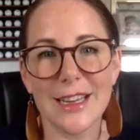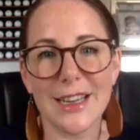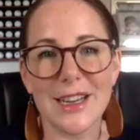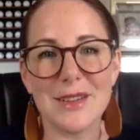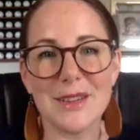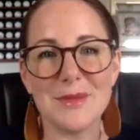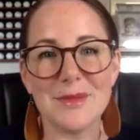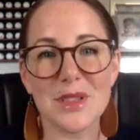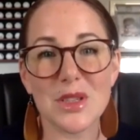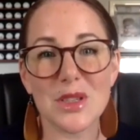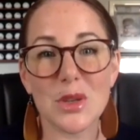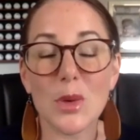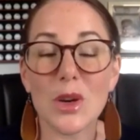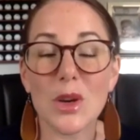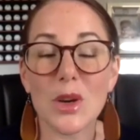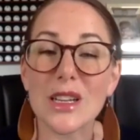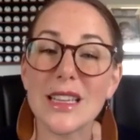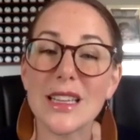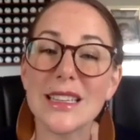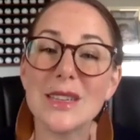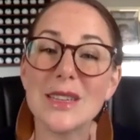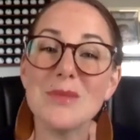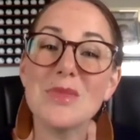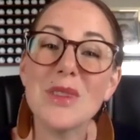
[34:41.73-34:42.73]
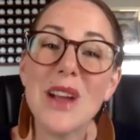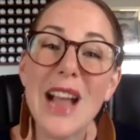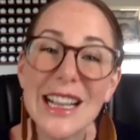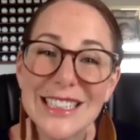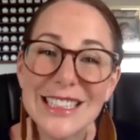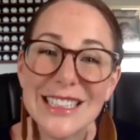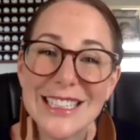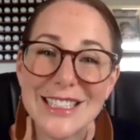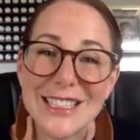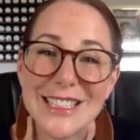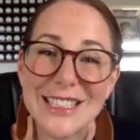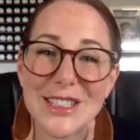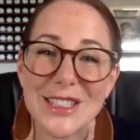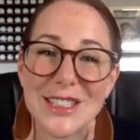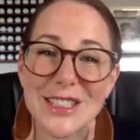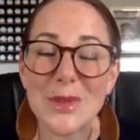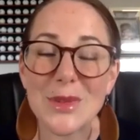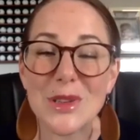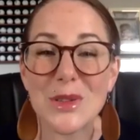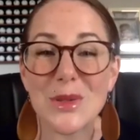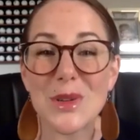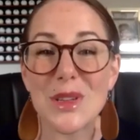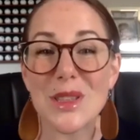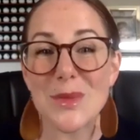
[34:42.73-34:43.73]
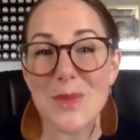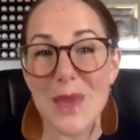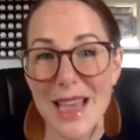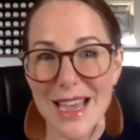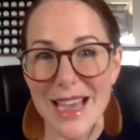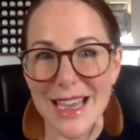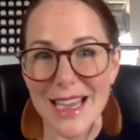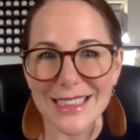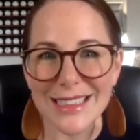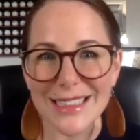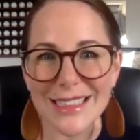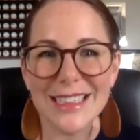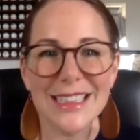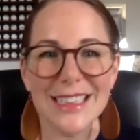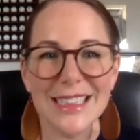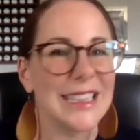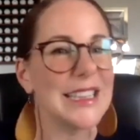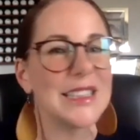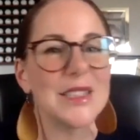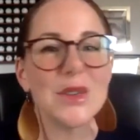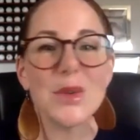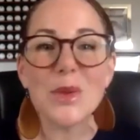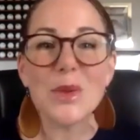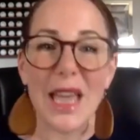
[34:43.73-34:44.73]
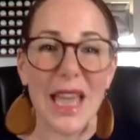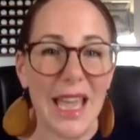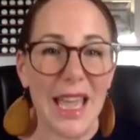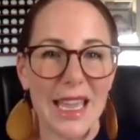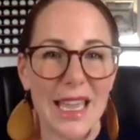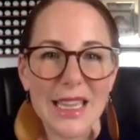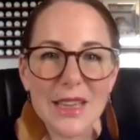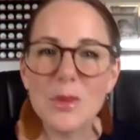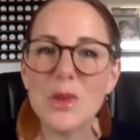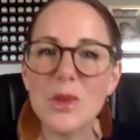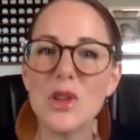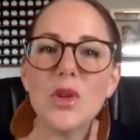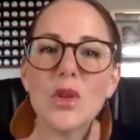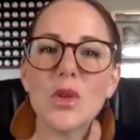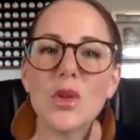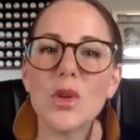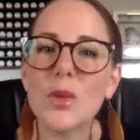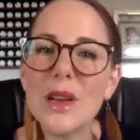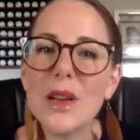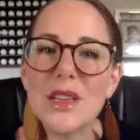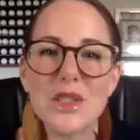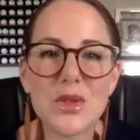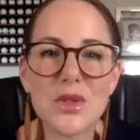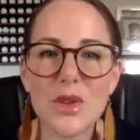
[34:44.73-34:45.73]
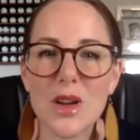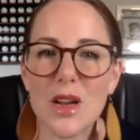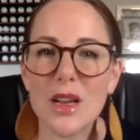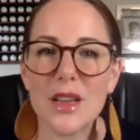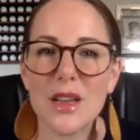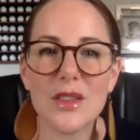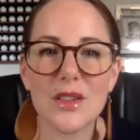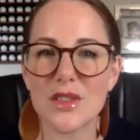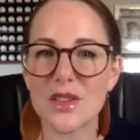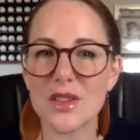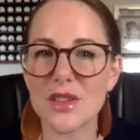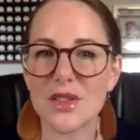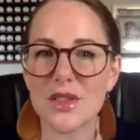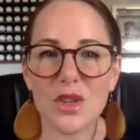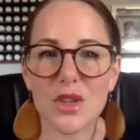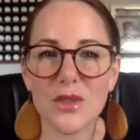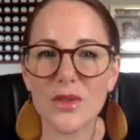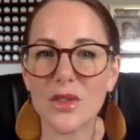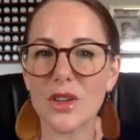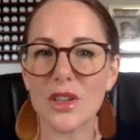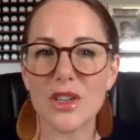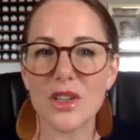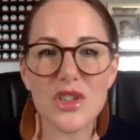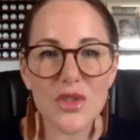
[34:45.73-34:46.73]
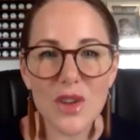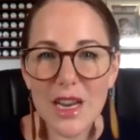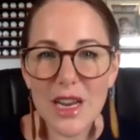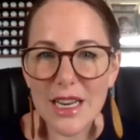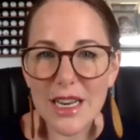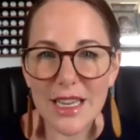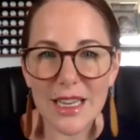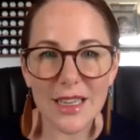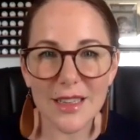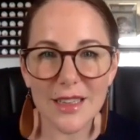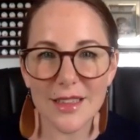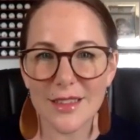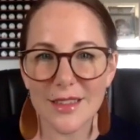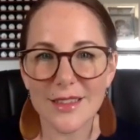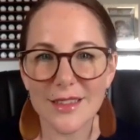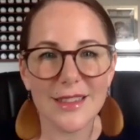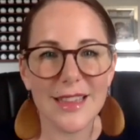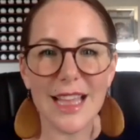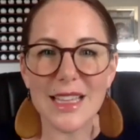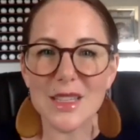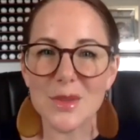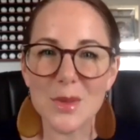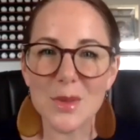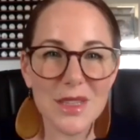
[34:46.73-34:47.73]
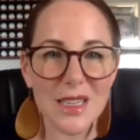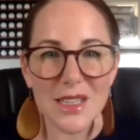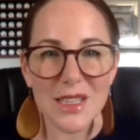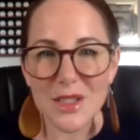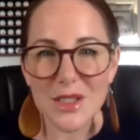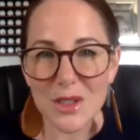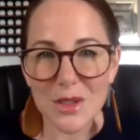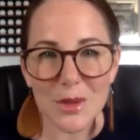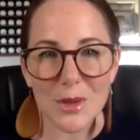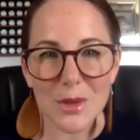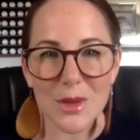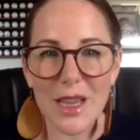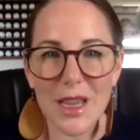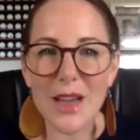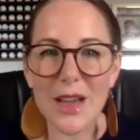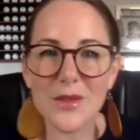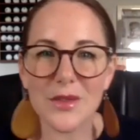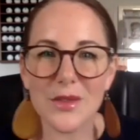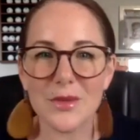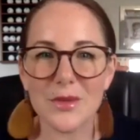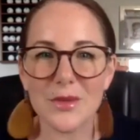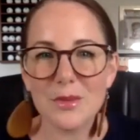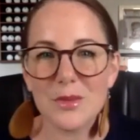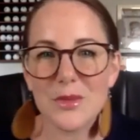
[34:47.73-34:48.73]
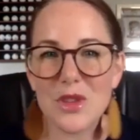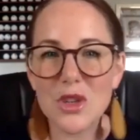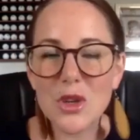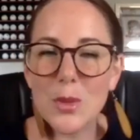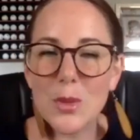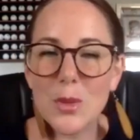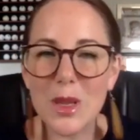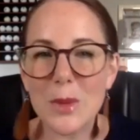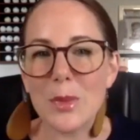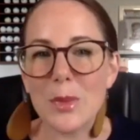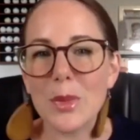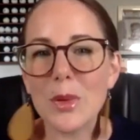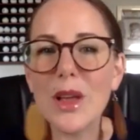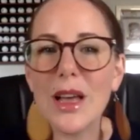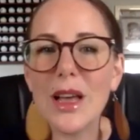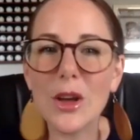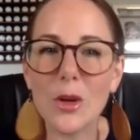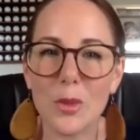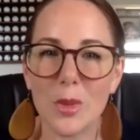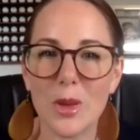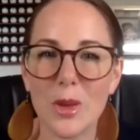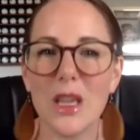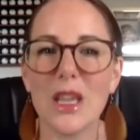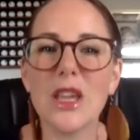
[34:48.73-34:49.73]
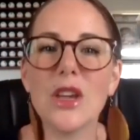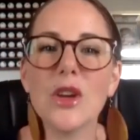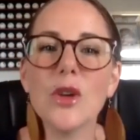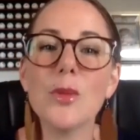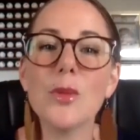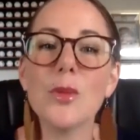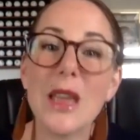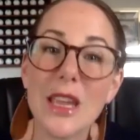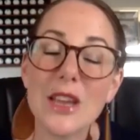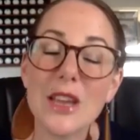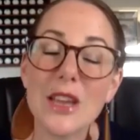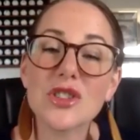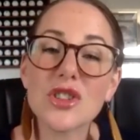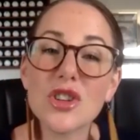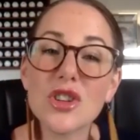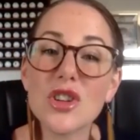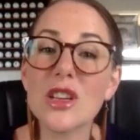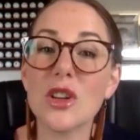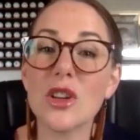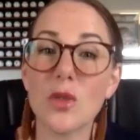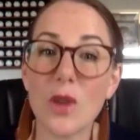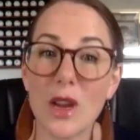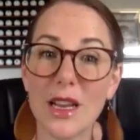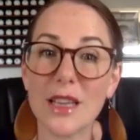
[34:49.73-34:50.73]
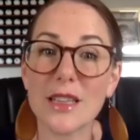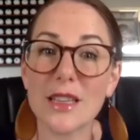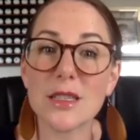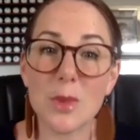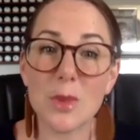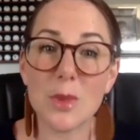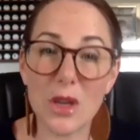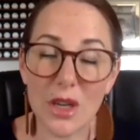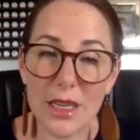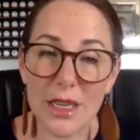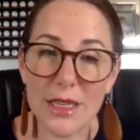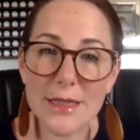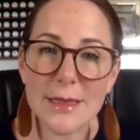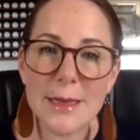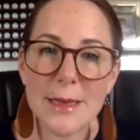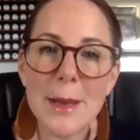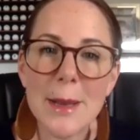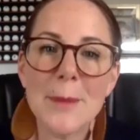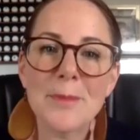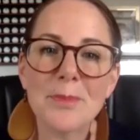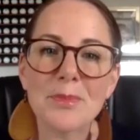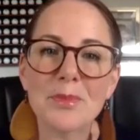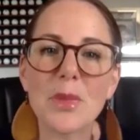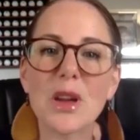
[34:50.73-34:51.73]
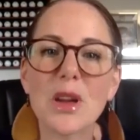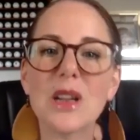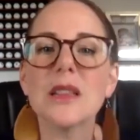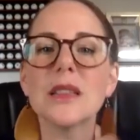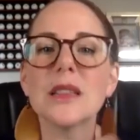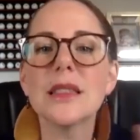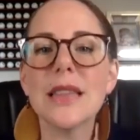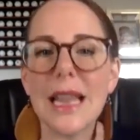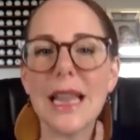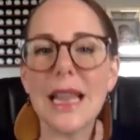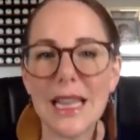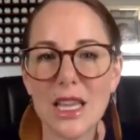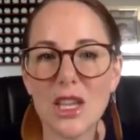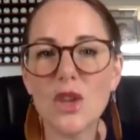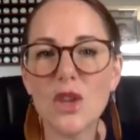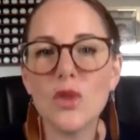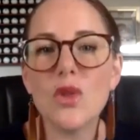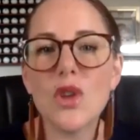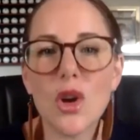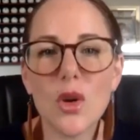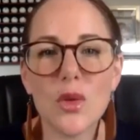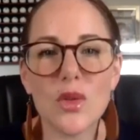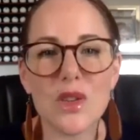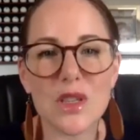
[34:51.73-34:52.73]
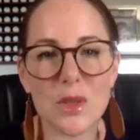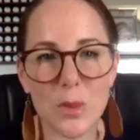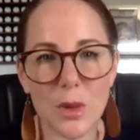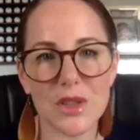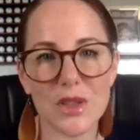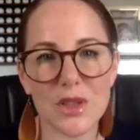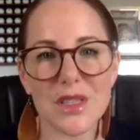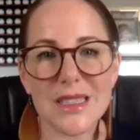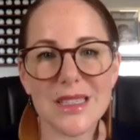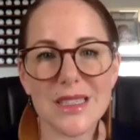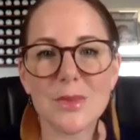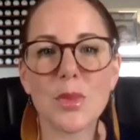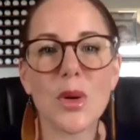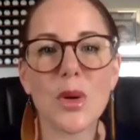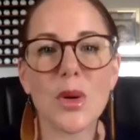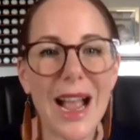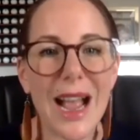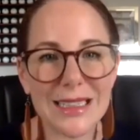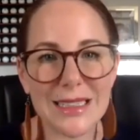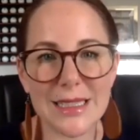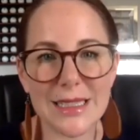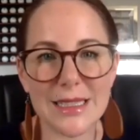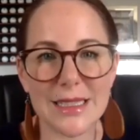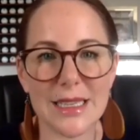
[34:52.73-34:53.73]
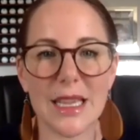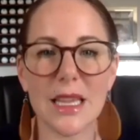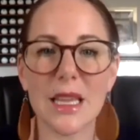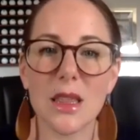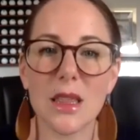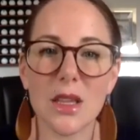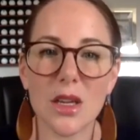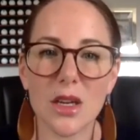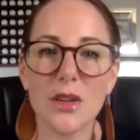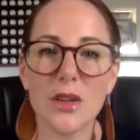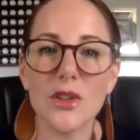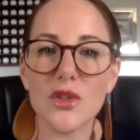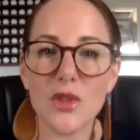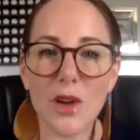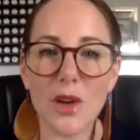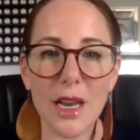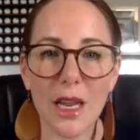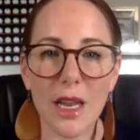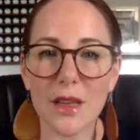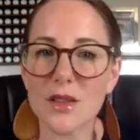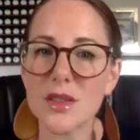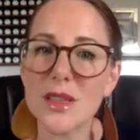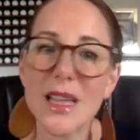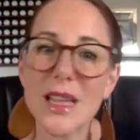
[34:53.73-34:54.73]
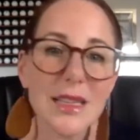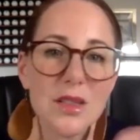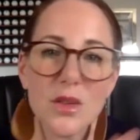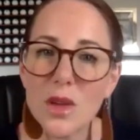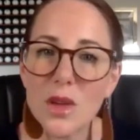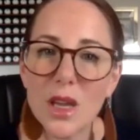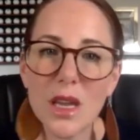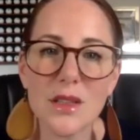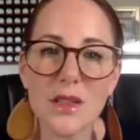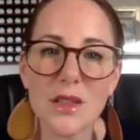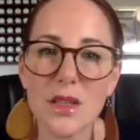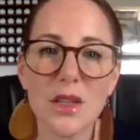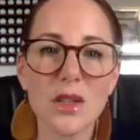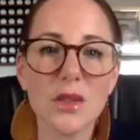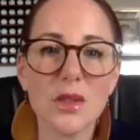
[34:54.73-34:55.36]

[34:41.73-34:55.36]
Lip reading: So we're going to let them practice just like we do on the mat. It's okay. You go to a restaurant and there's a server in training. That's what they do. They have 2 people helping you, making sure you get a great experience, but letting you know this person's practicing and they're in training. So that's okay too.